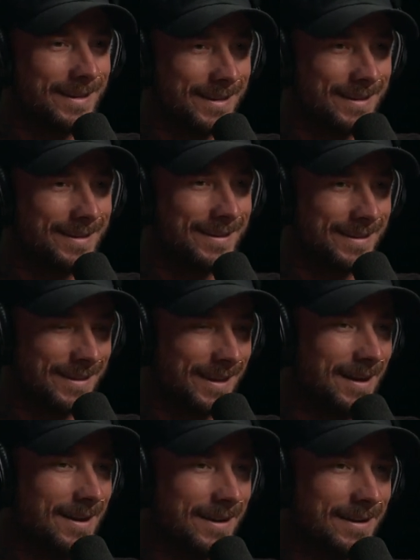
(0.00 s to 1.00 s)
Five.
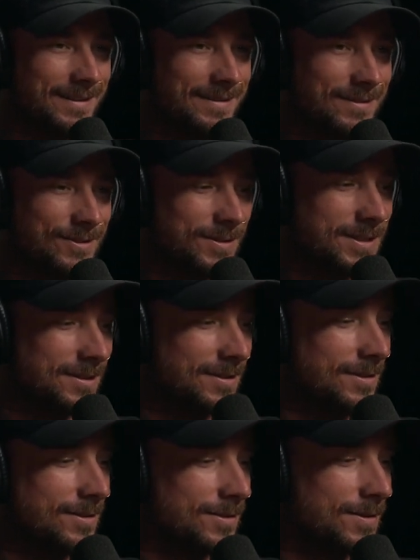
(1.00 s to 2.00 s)
Yeah, everything still
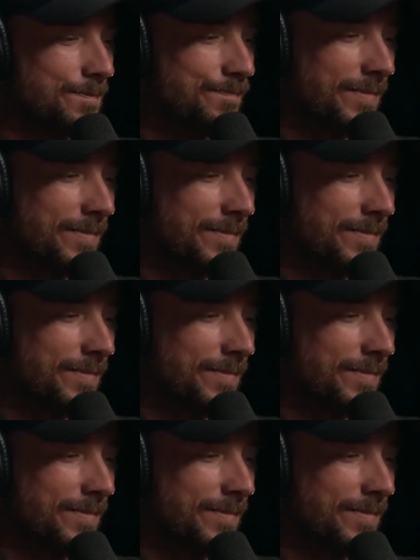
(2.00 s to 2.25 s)
was the same.